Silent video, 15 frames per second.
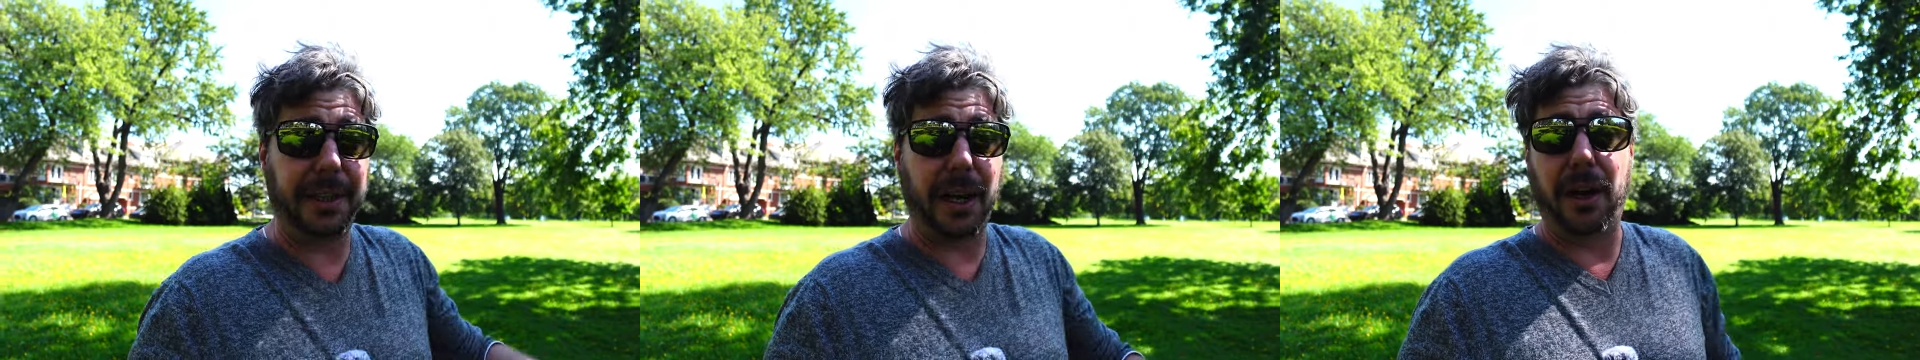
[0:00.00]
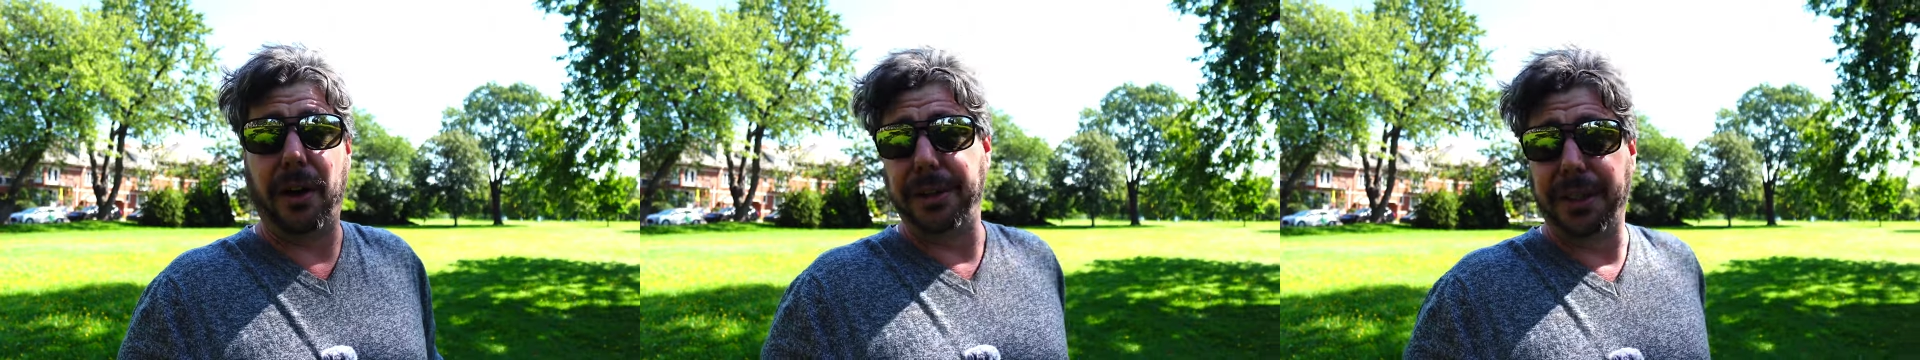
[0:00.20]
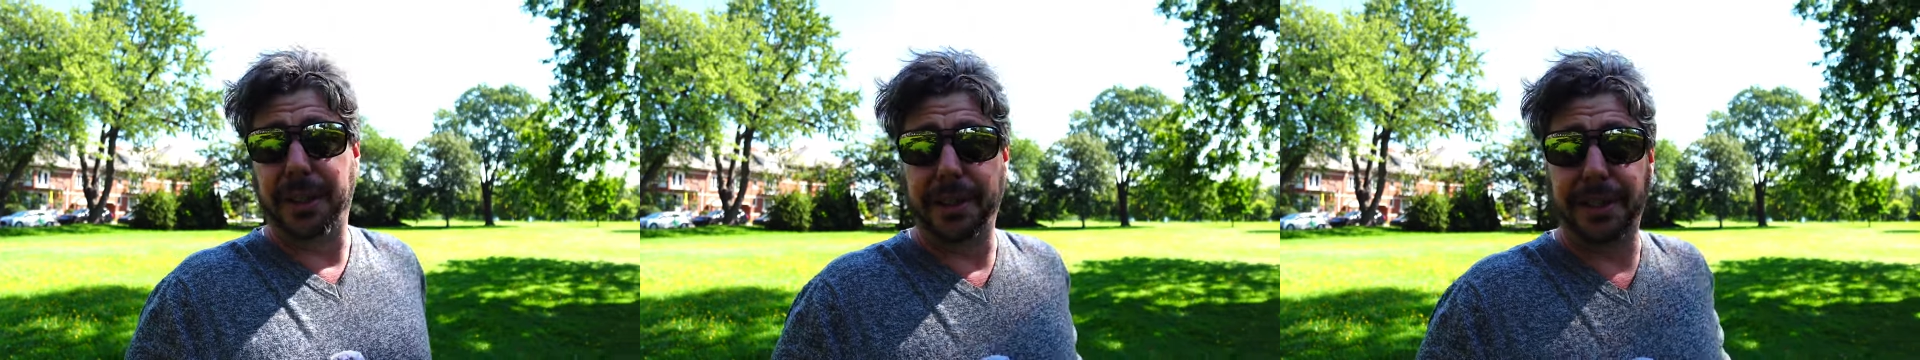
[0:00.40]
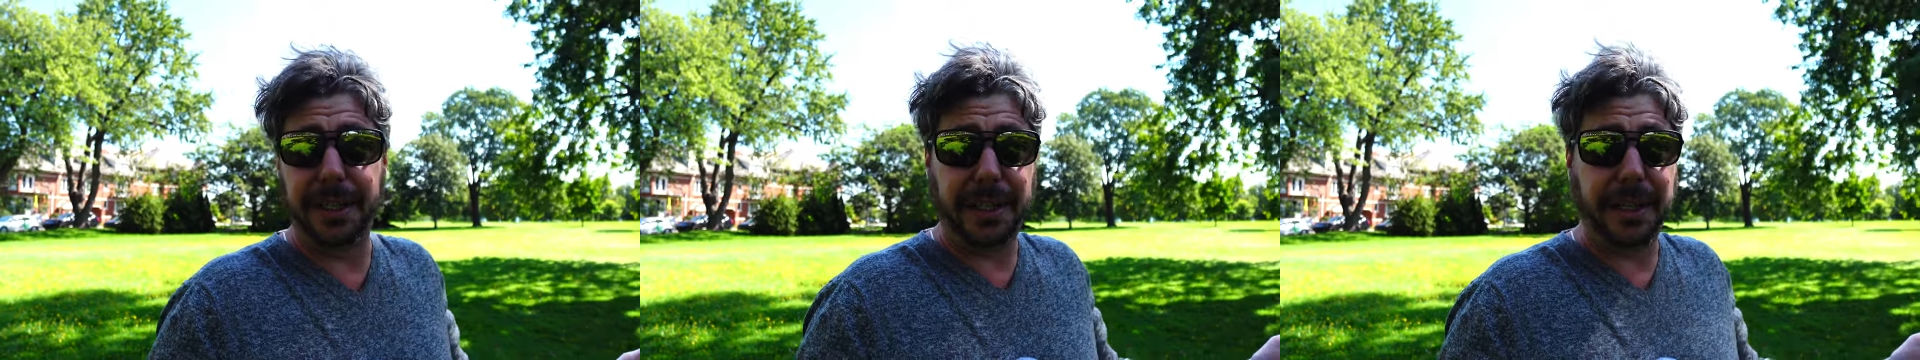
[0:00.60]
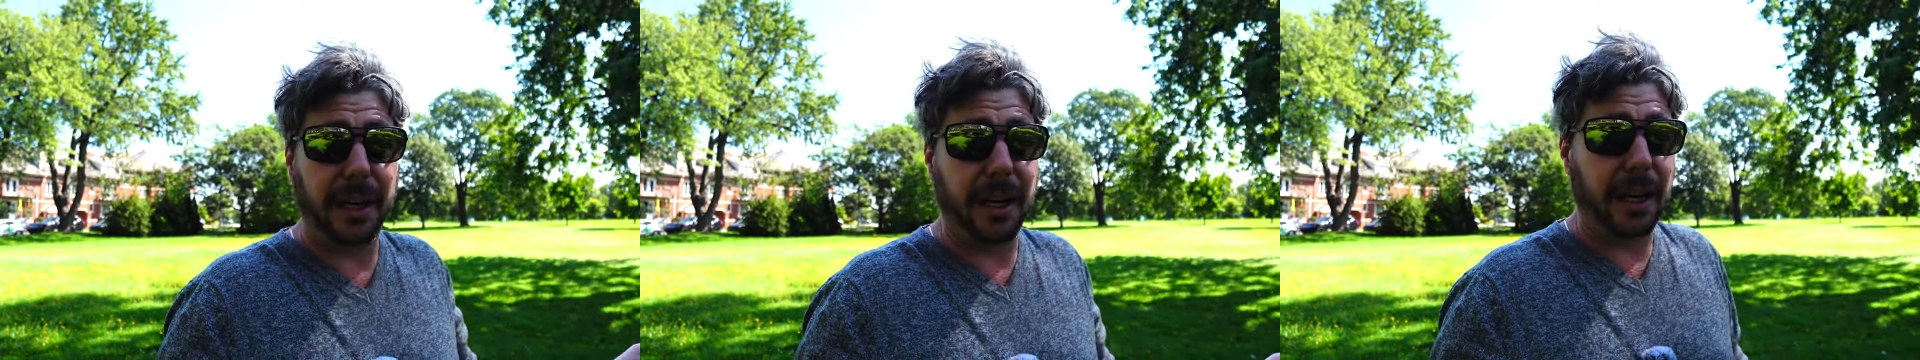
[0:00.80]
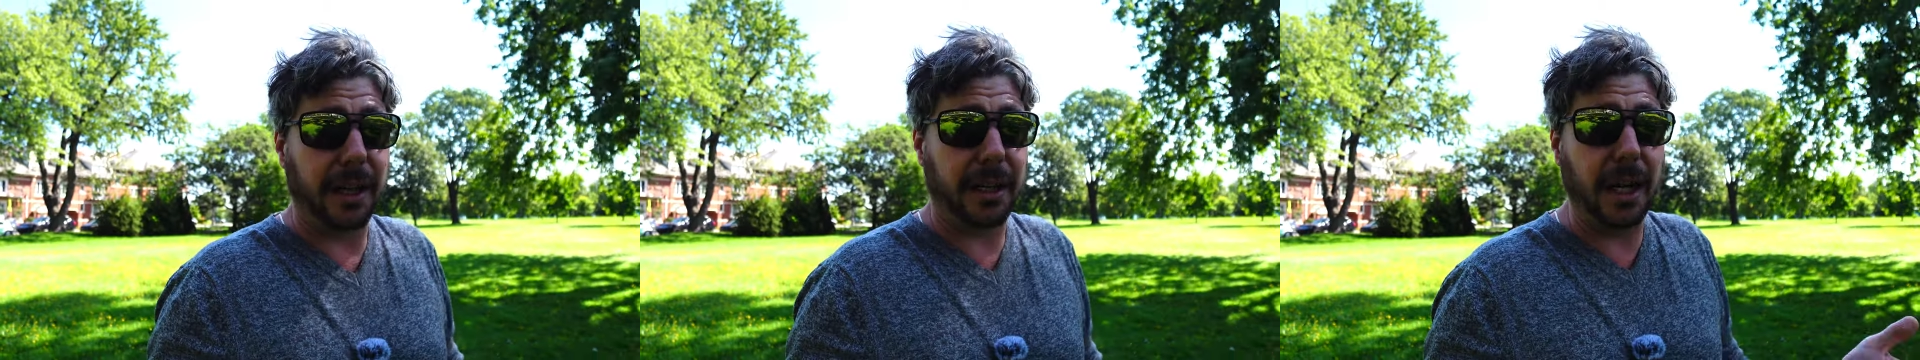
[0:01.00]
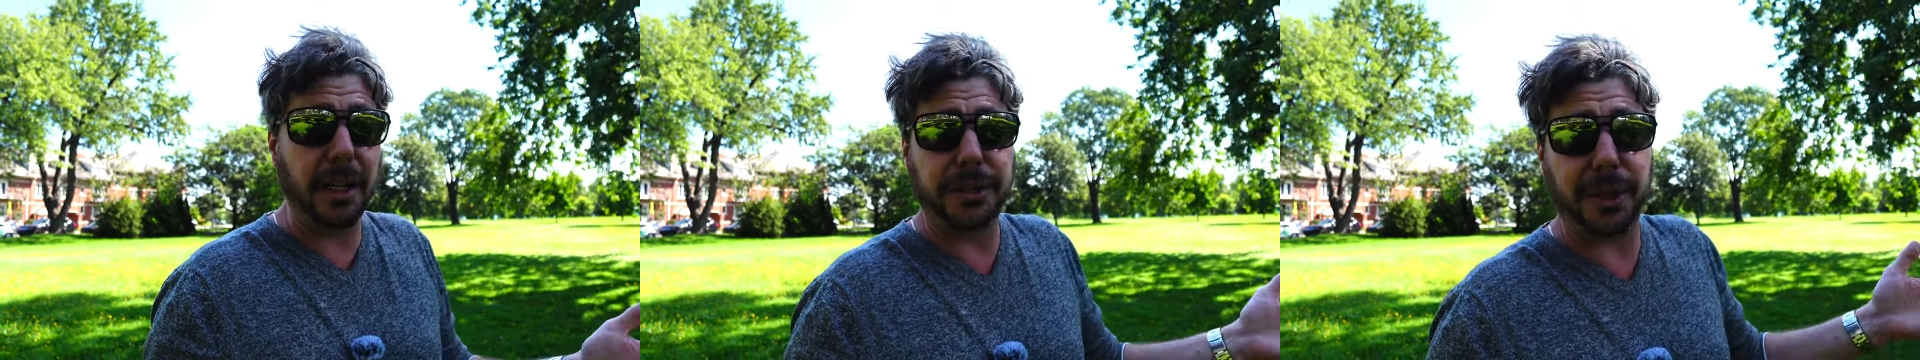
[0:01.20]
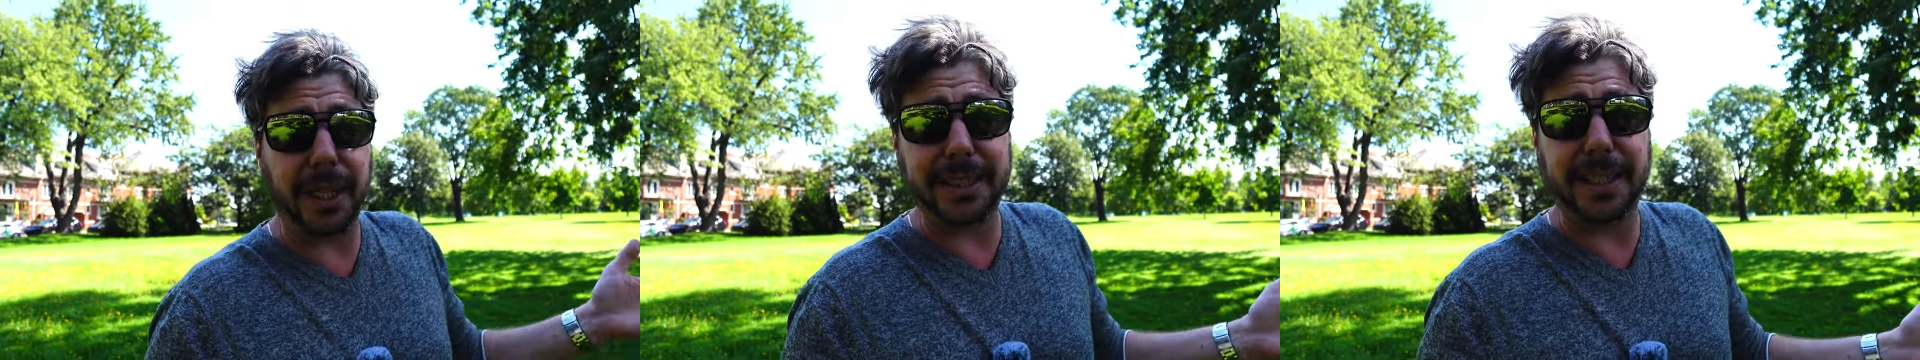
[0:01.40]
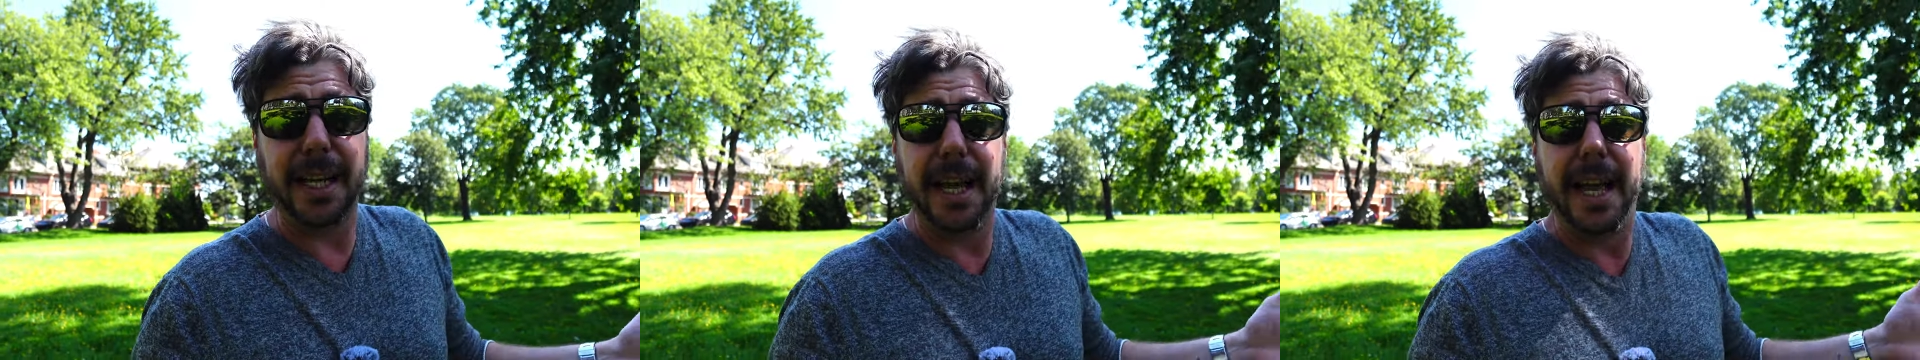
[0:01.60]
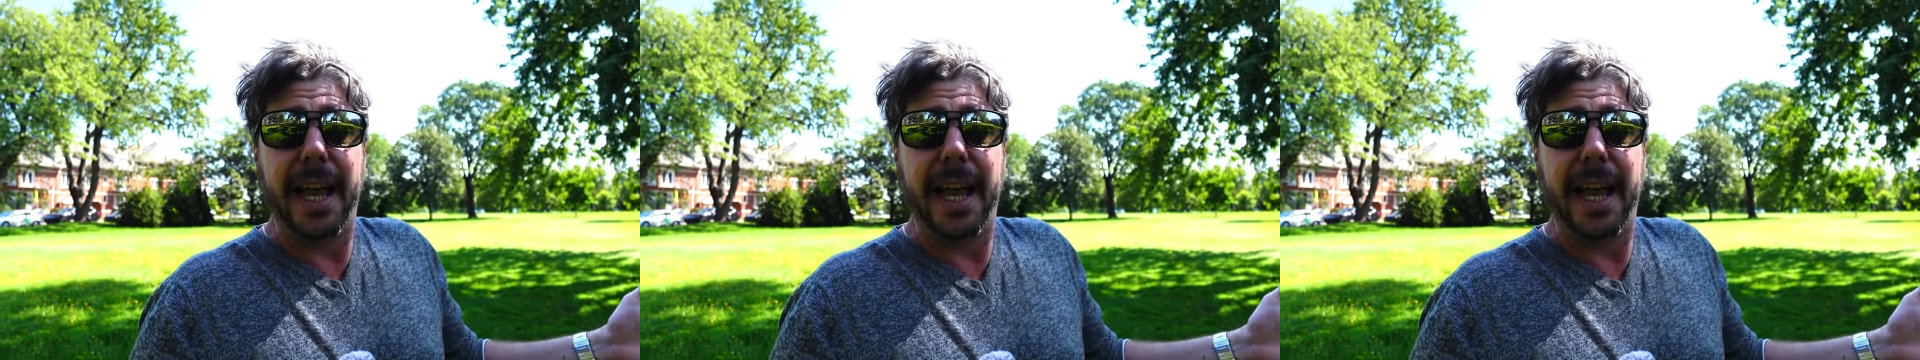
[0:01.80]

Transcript: on the contract.